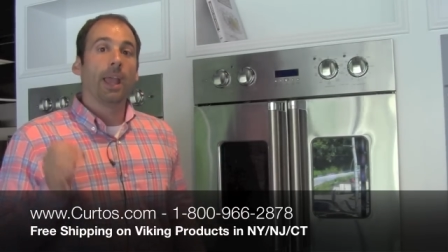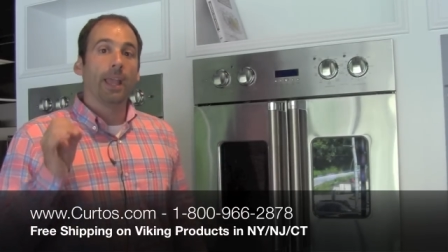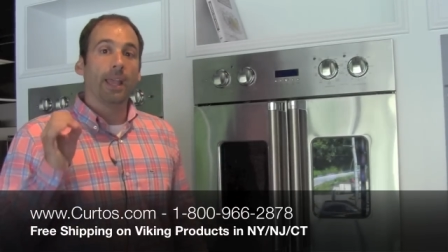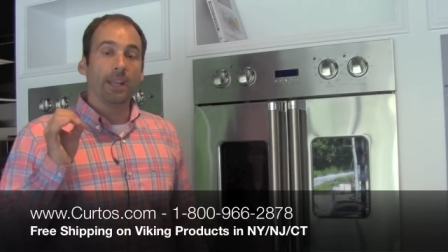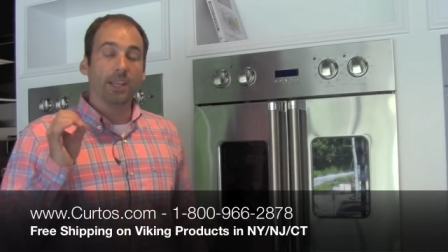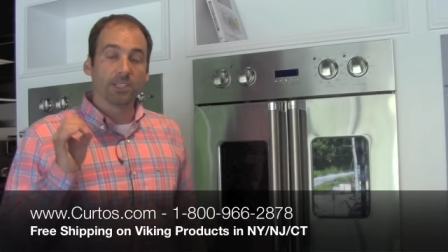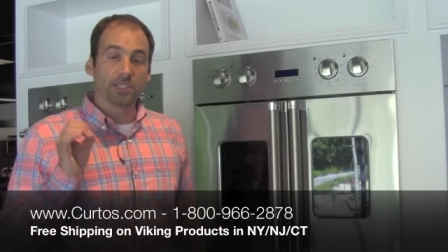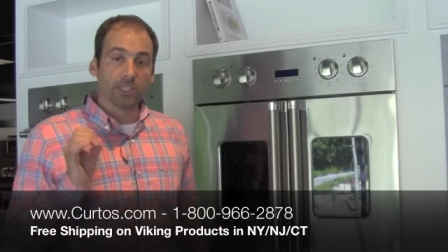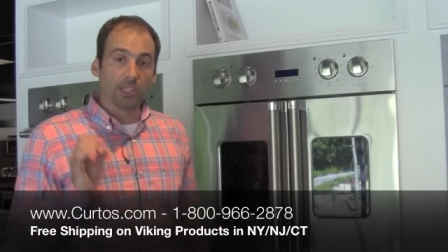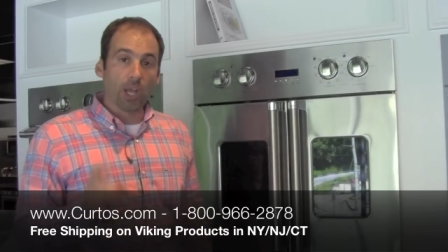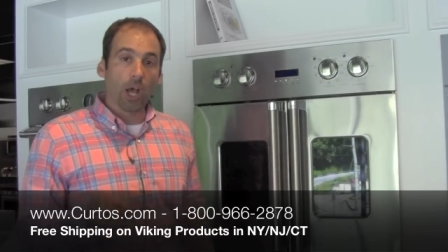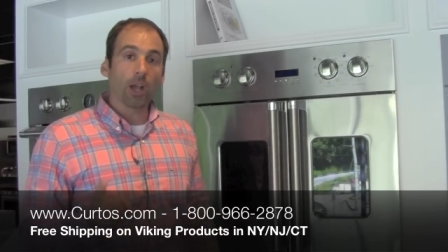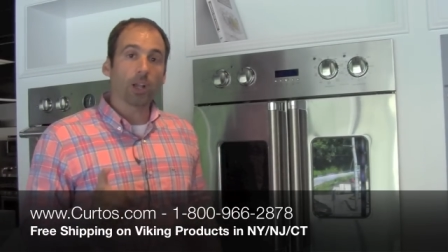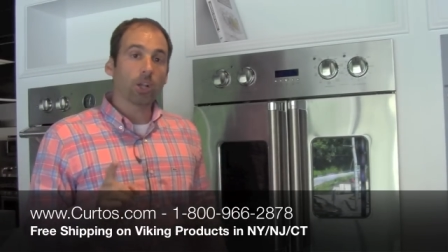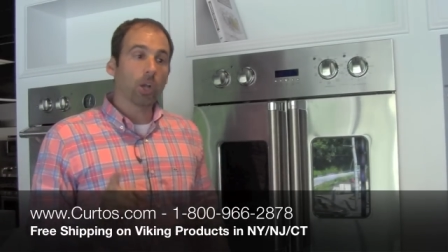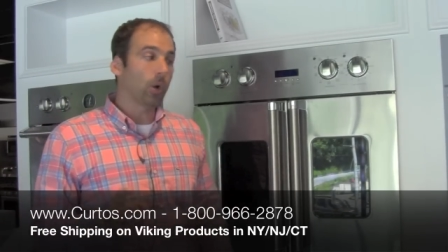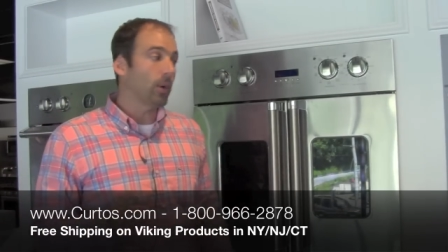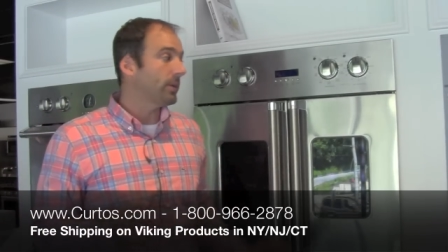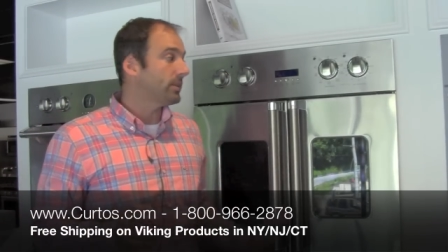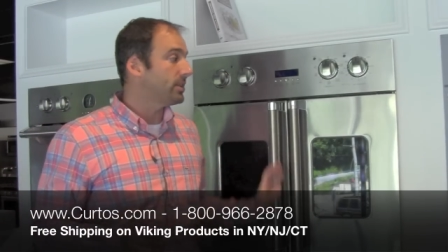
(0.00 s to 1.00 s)
It is
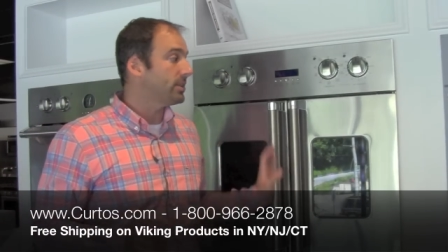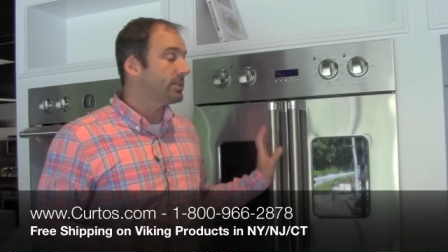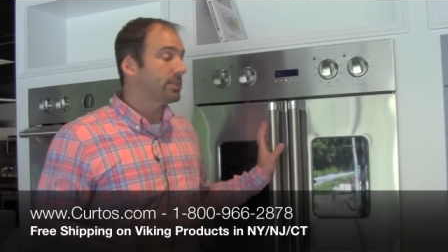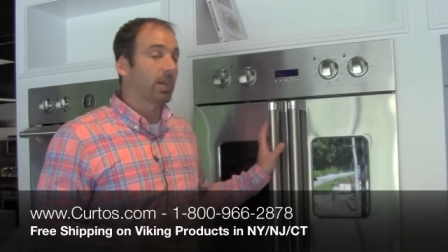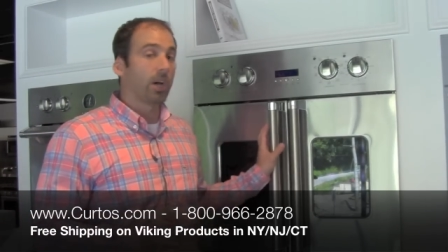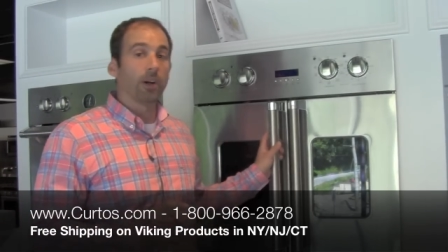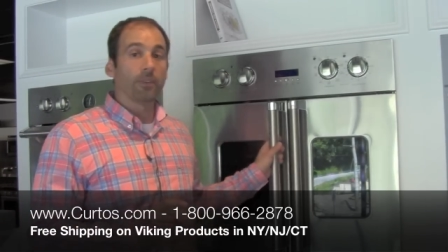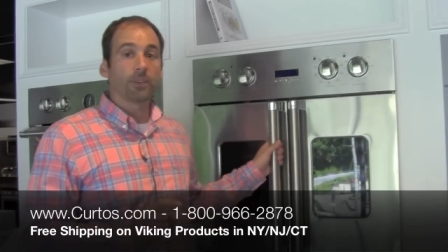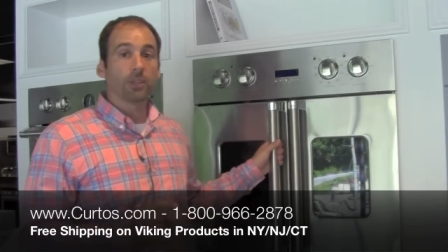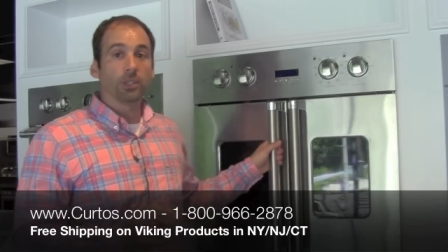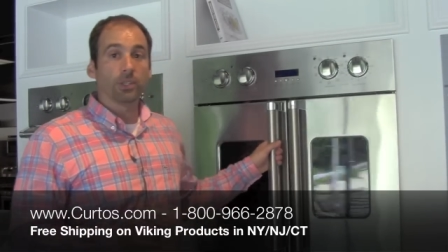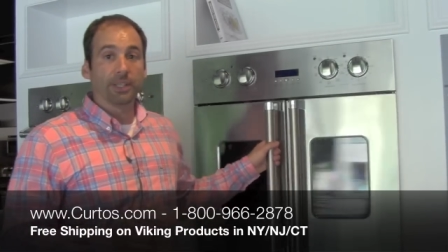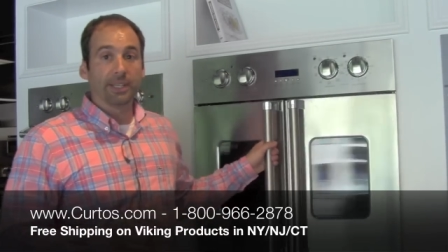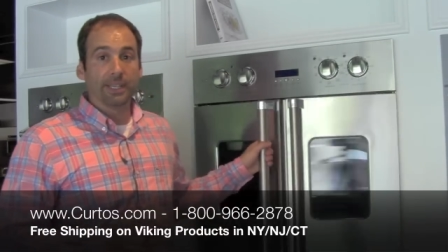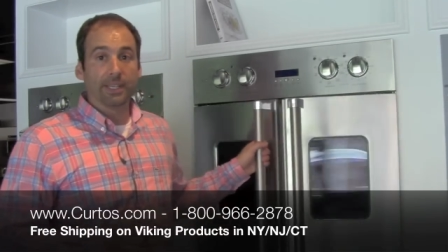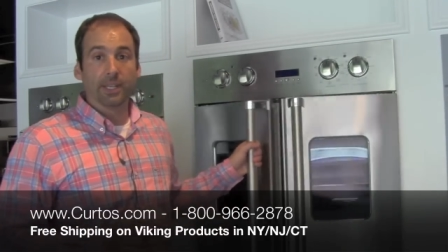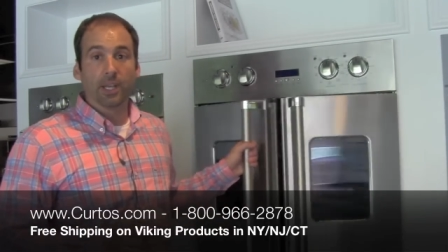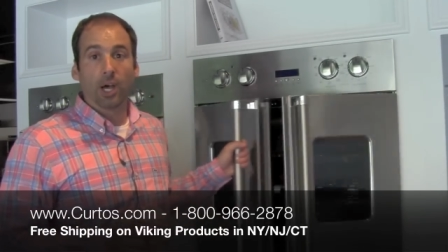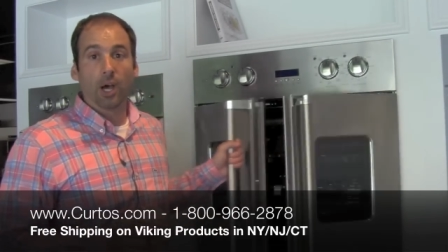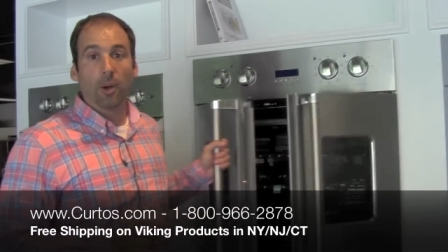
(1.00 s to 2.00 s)
not going to
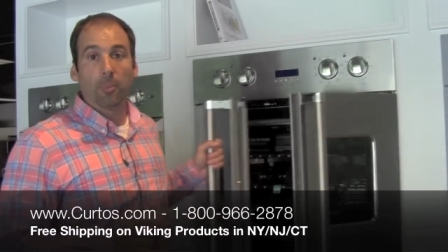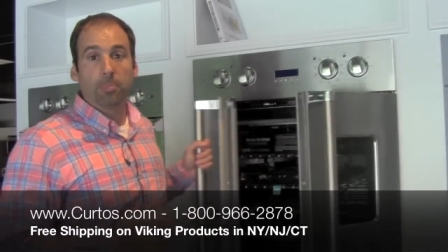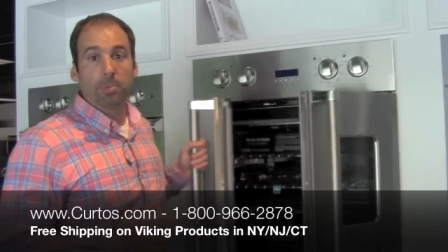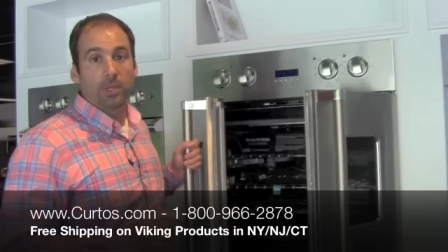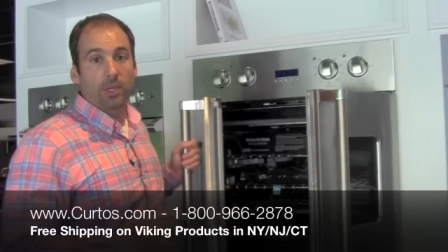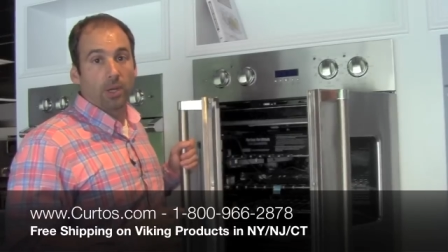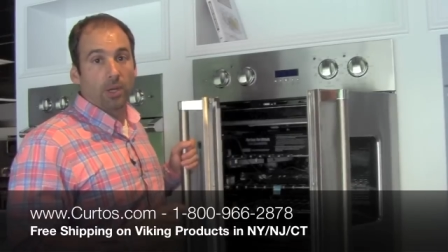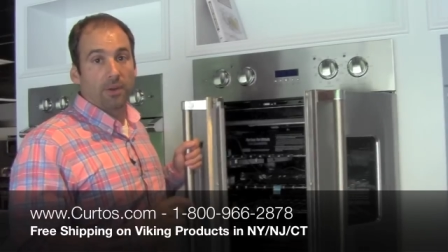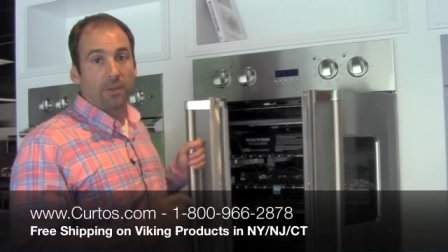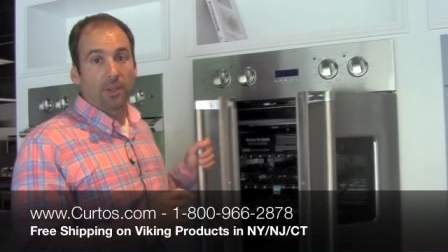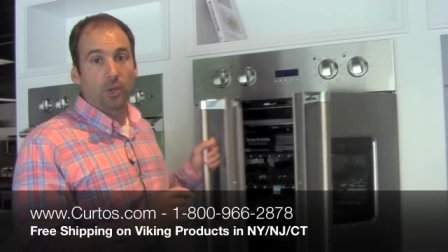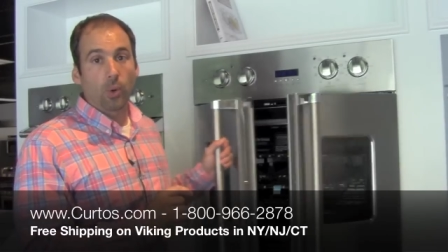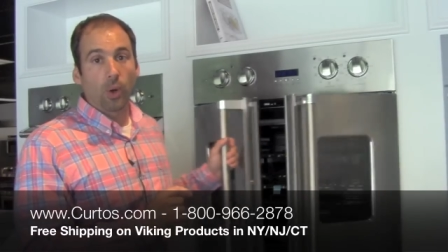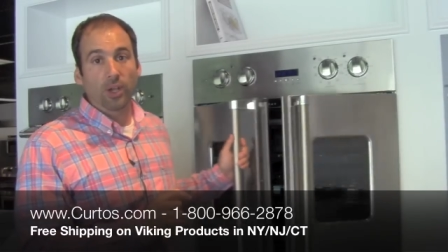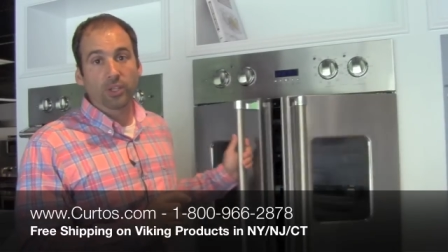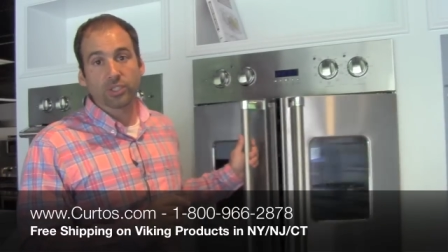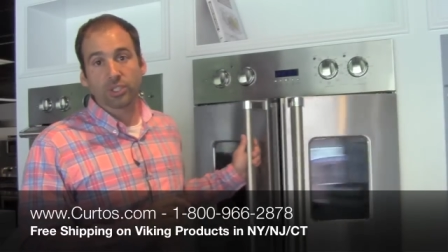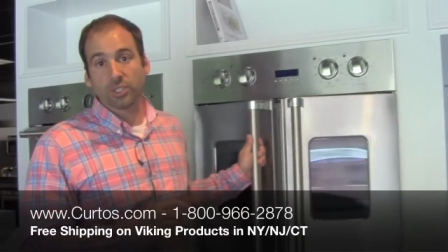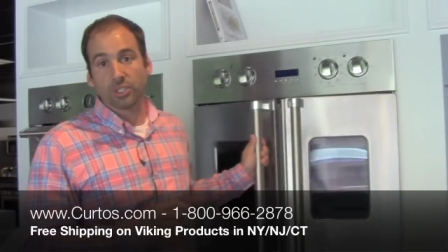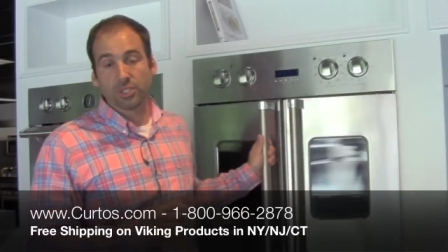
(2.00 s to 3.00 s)
self-clean up here. And the
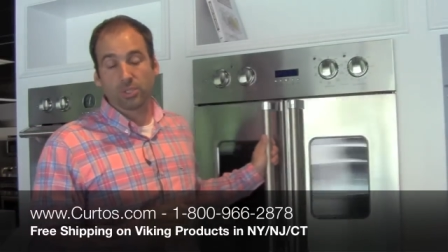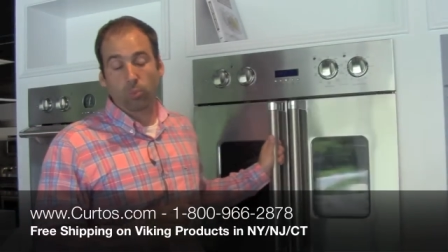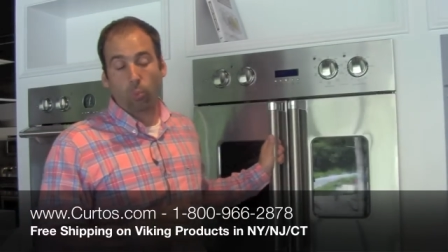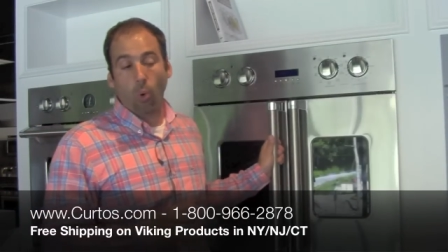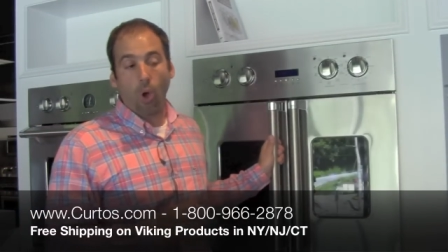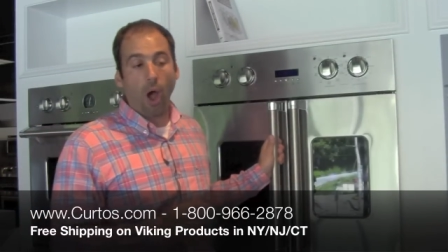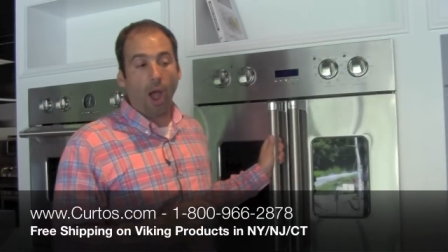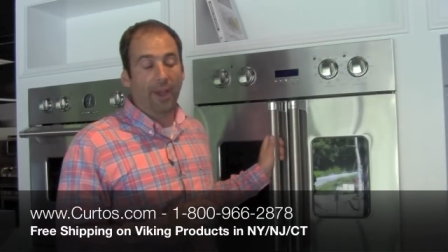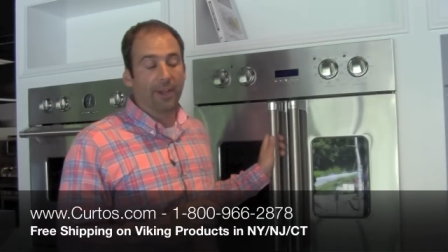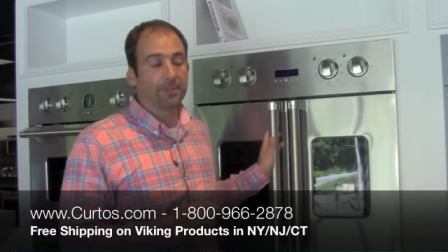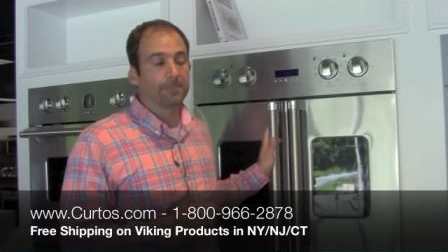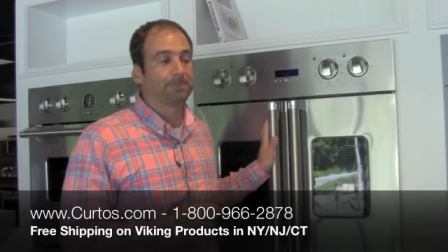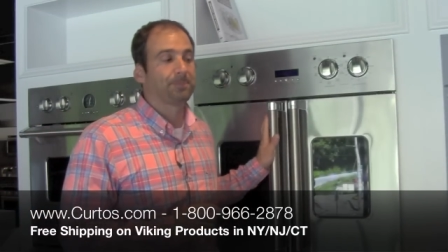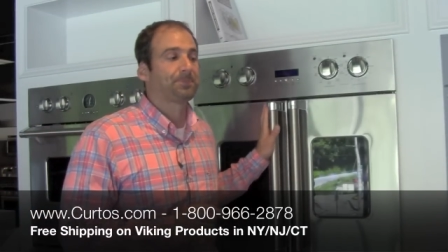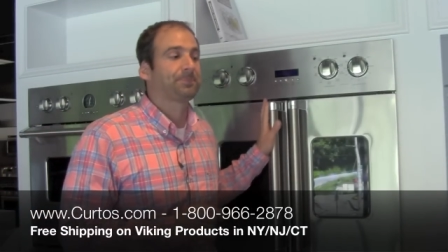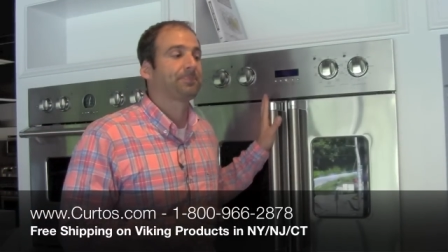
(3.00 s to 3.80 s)
question is why?